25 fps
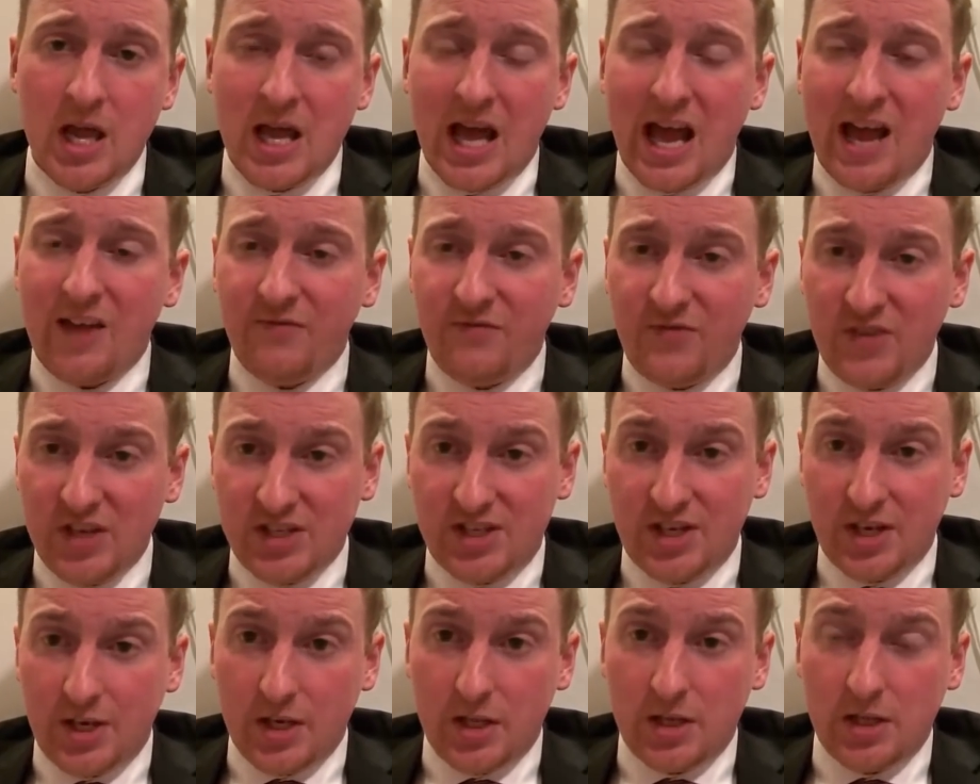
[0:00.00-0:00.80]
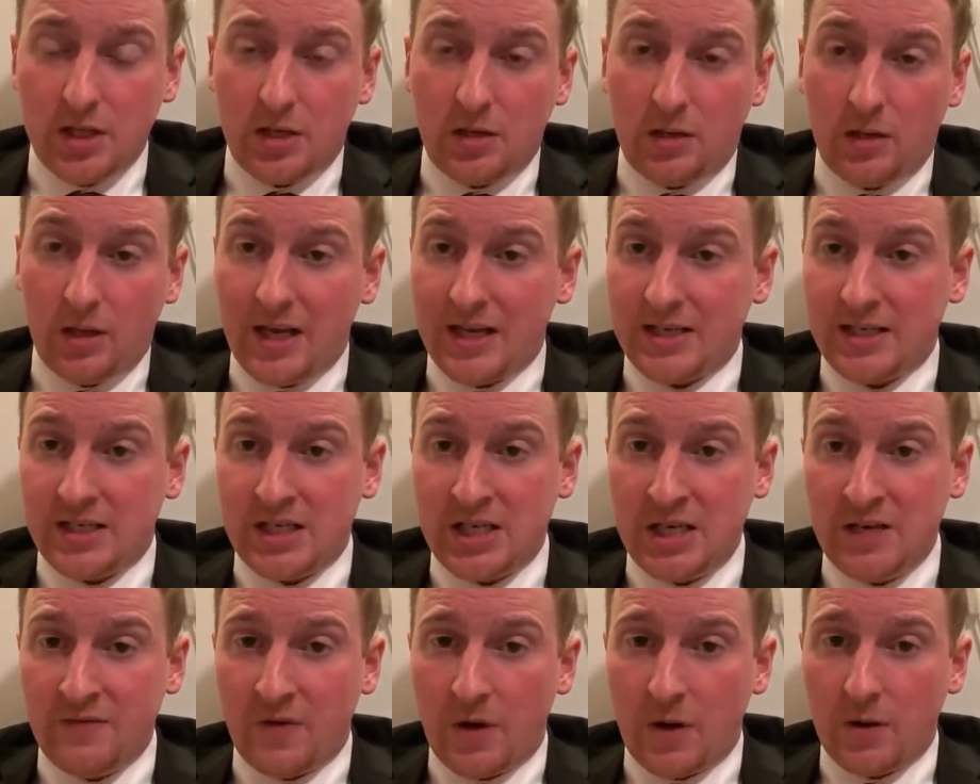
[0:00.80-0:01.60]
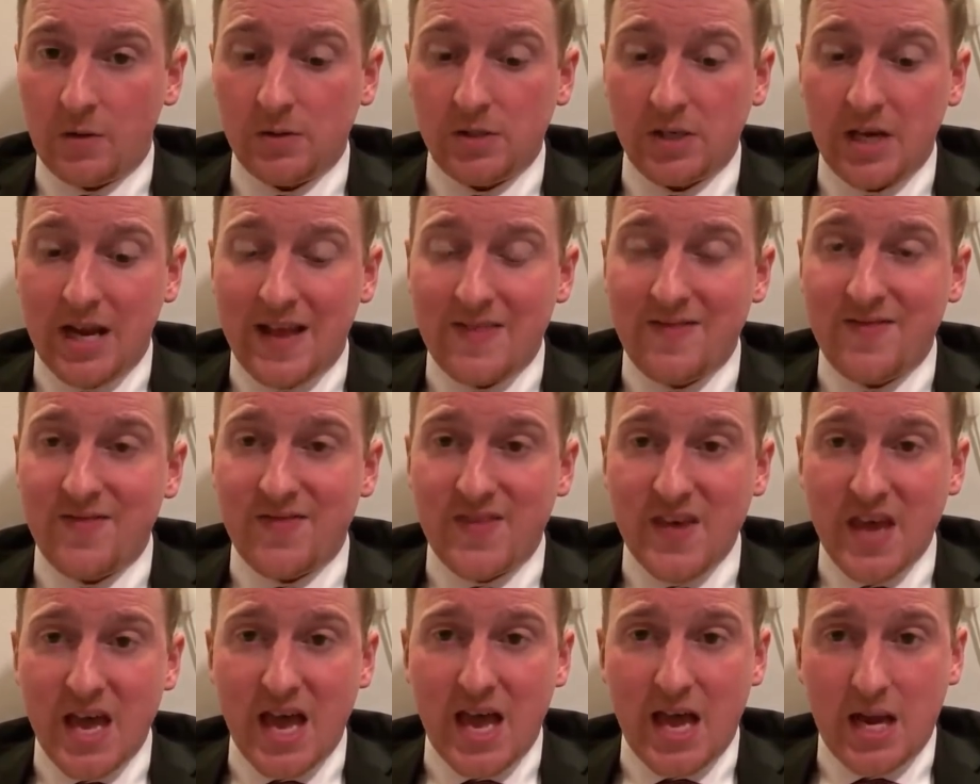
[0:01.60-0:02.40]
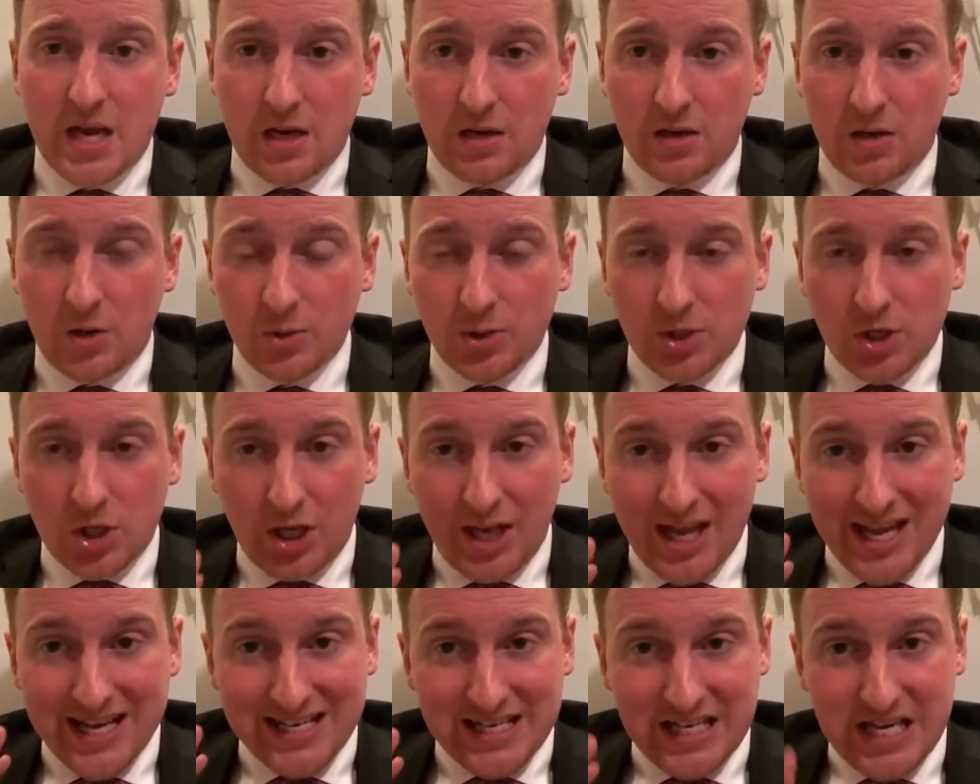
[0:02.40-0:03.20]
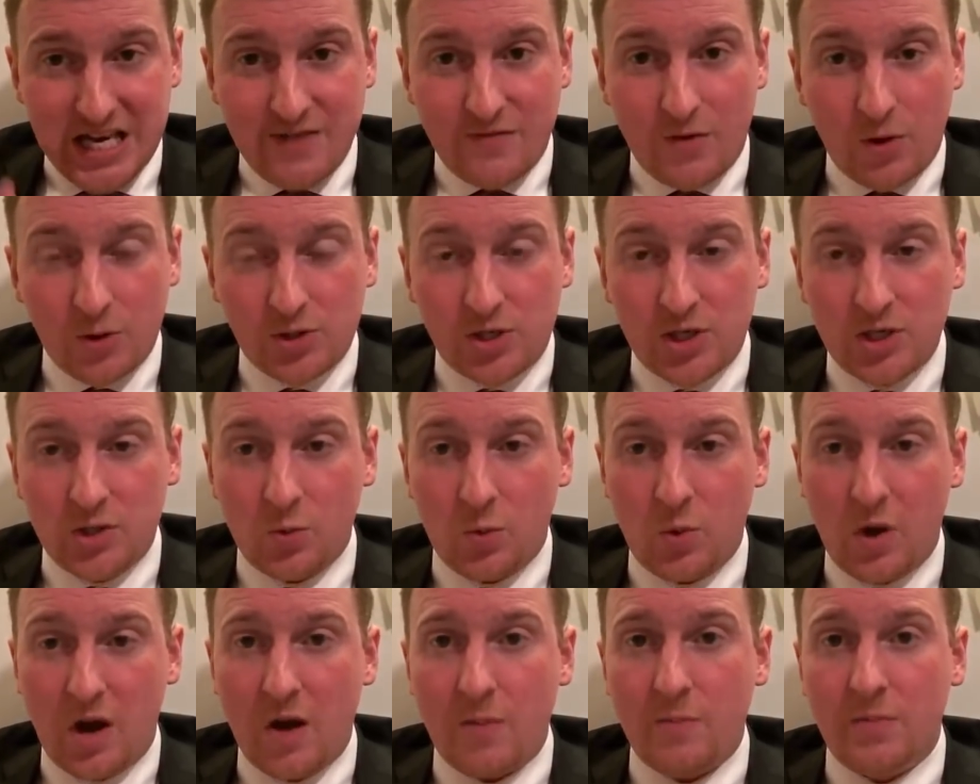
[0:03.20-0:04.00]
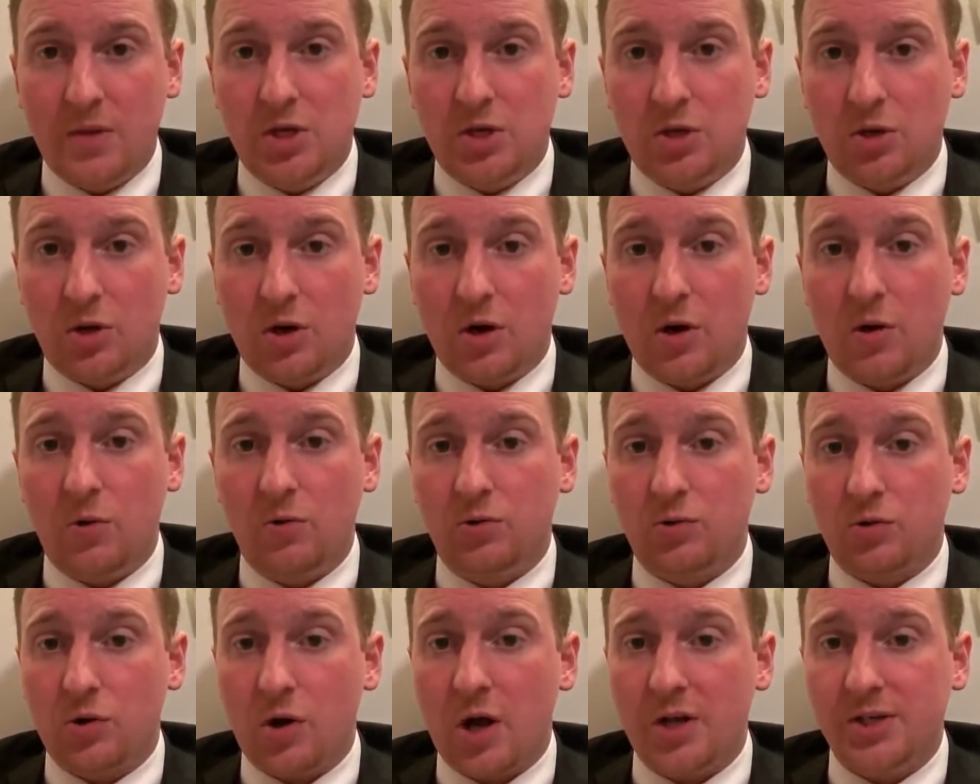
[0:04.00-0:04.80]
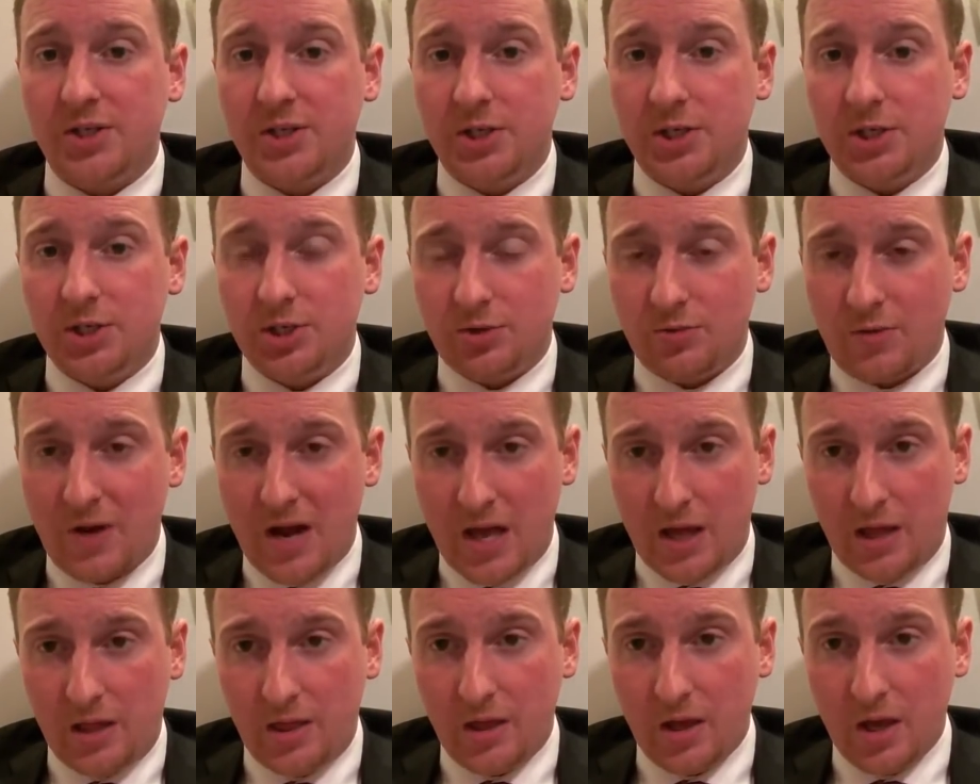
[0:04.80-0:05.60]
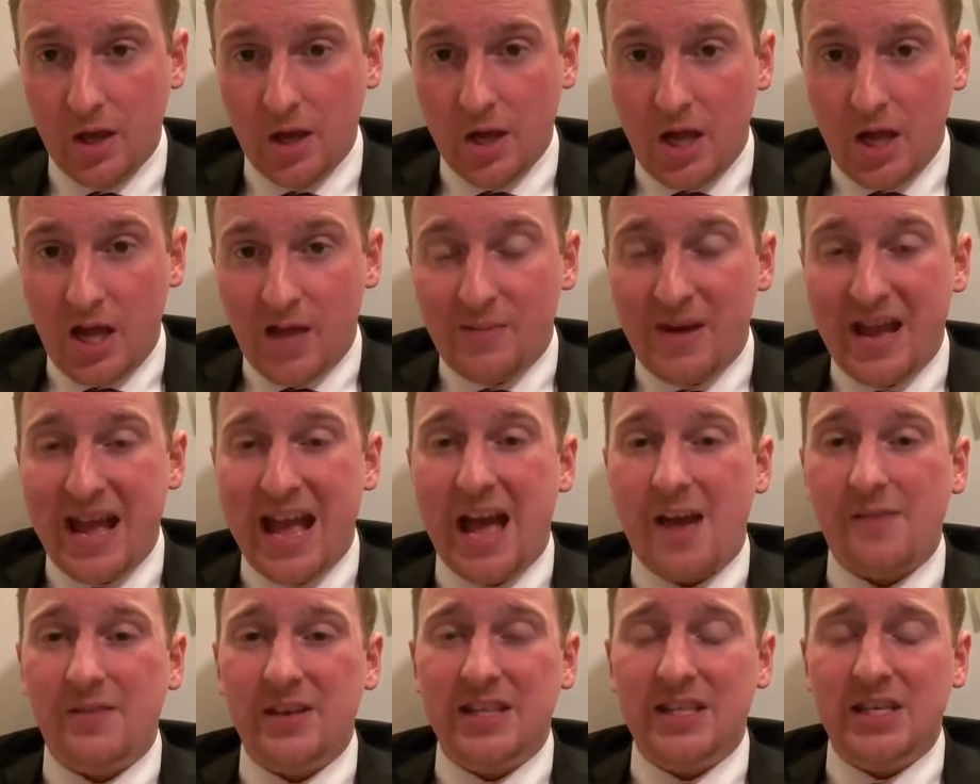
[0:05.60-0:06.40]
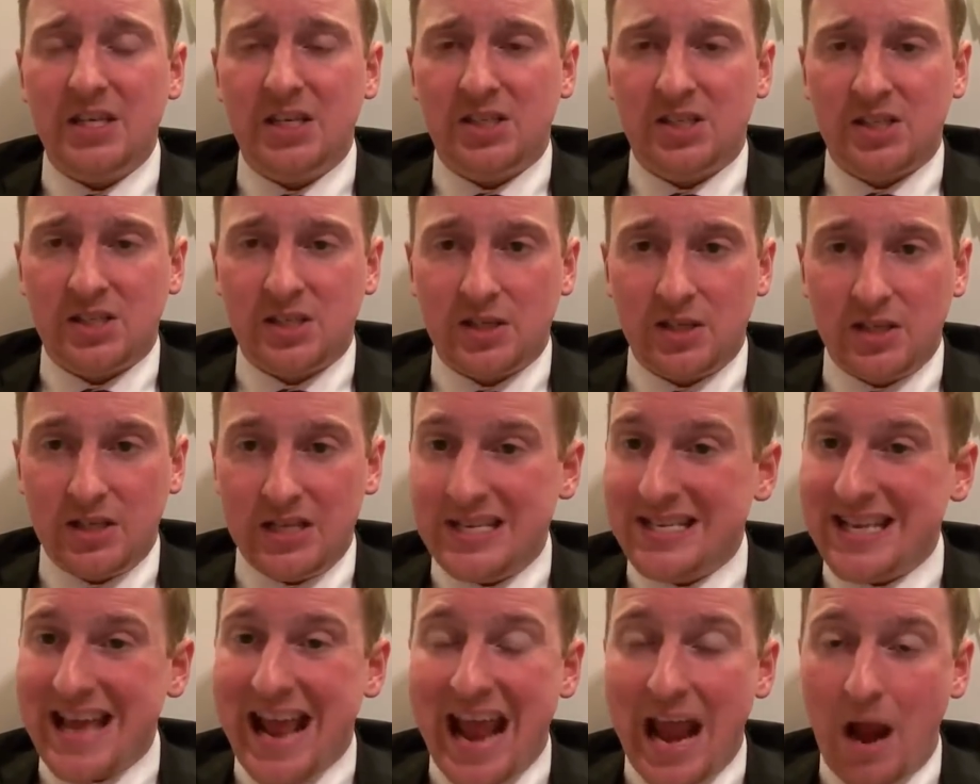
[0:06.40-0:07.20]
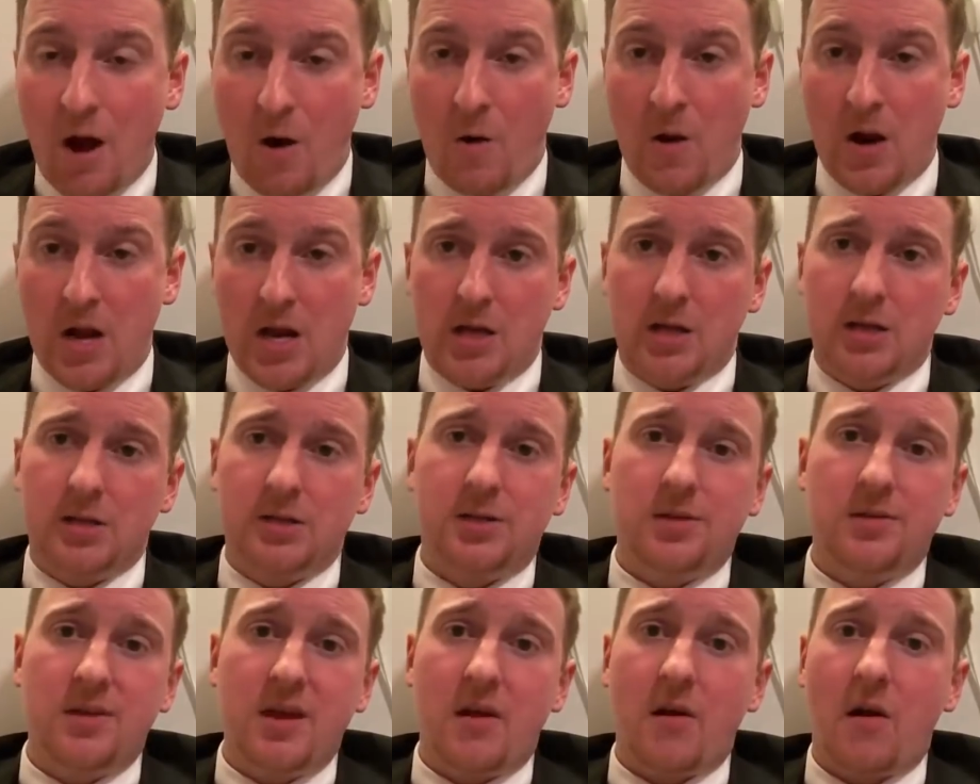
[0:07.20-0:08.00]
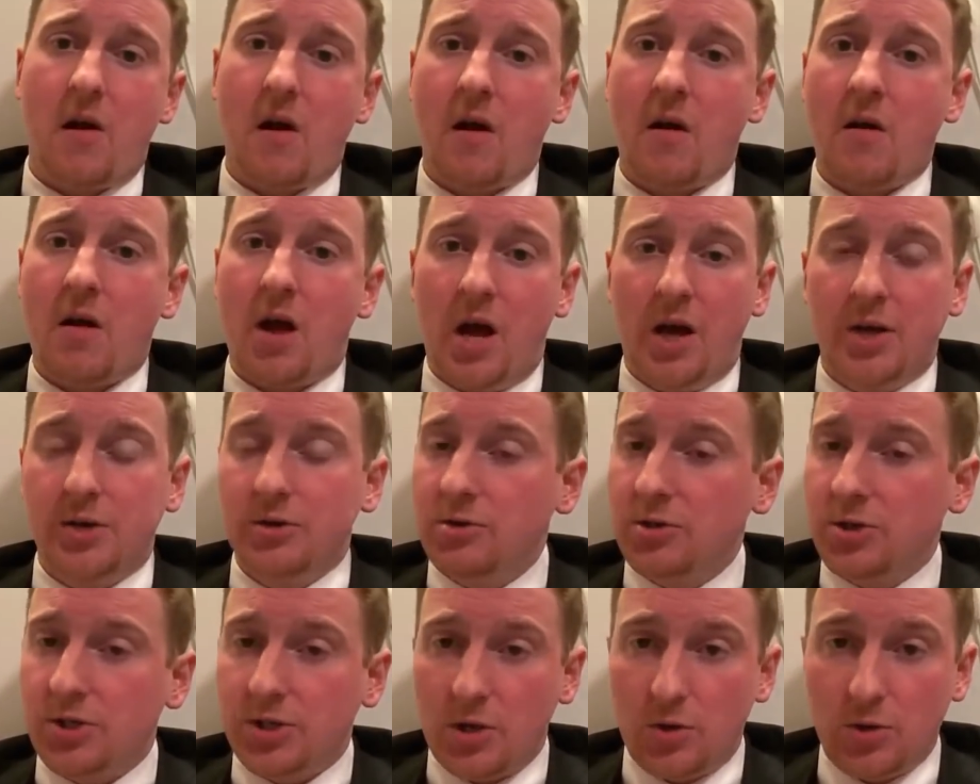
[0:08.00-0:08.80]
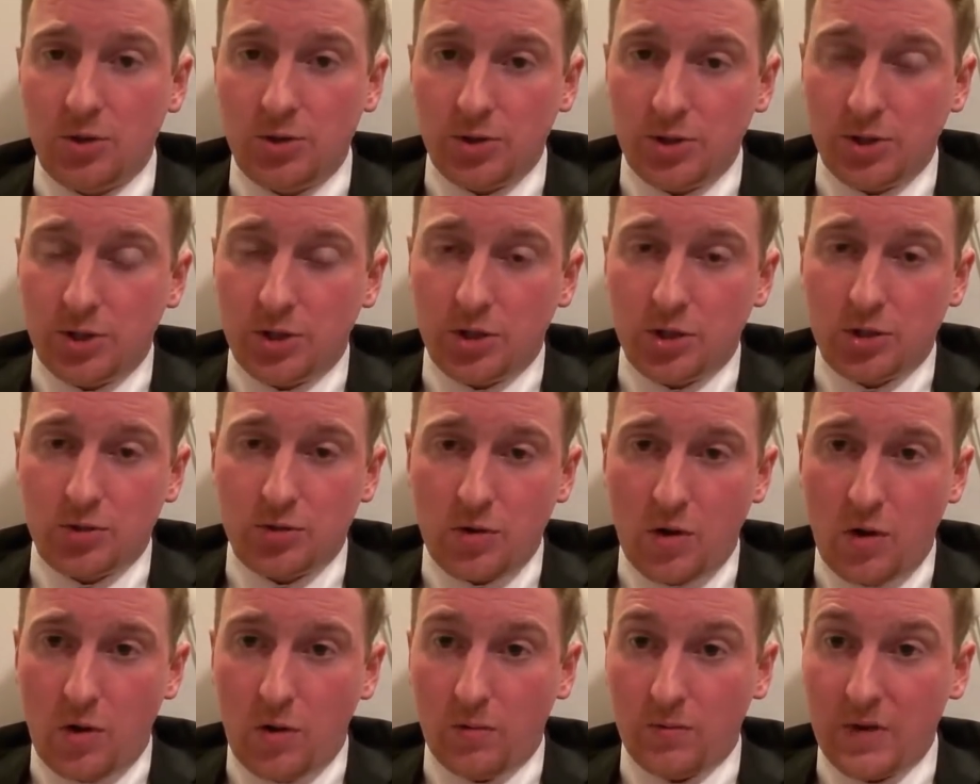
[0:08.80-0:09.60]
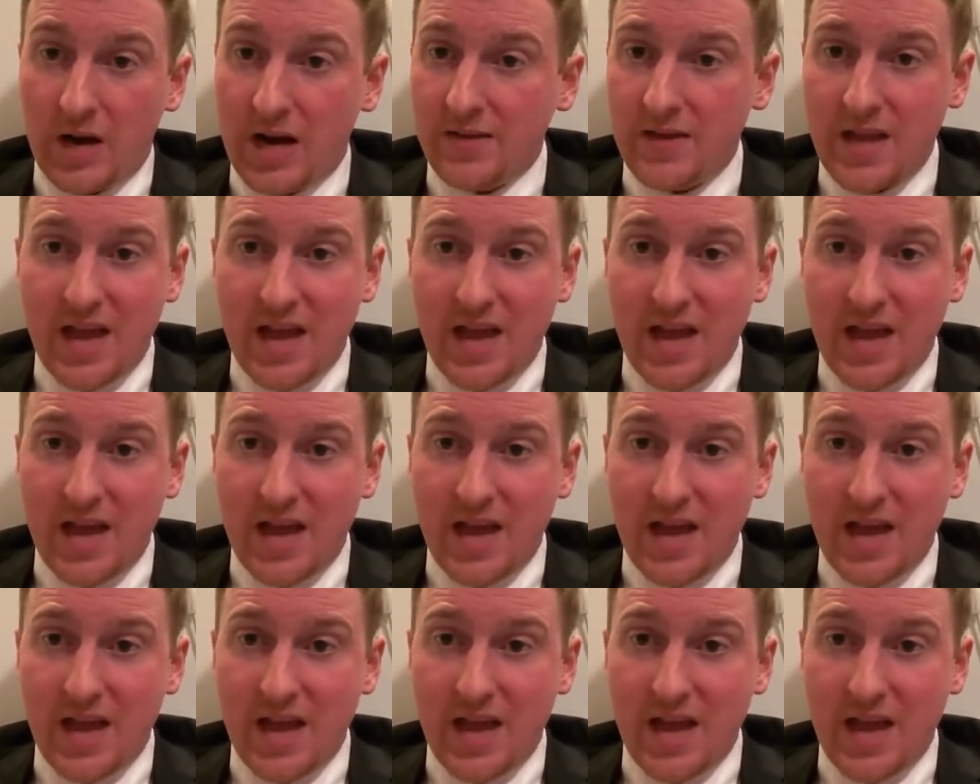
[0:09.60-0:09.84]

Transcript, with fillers: I visited the colectivos, and that those colectivos is where Maduro draws his strength by having this these areas that are under socialist control, right?